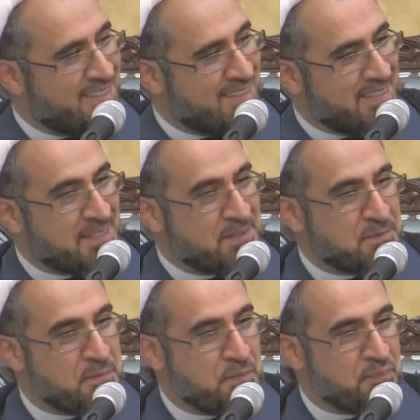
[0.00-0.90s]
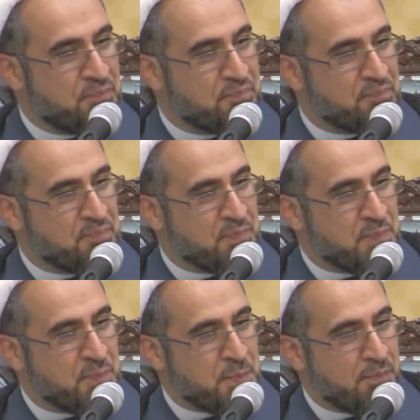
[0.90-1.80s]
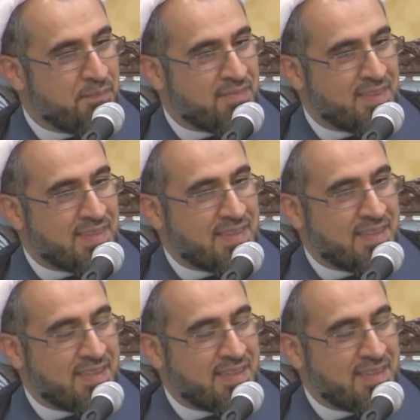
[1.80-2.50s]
(silence)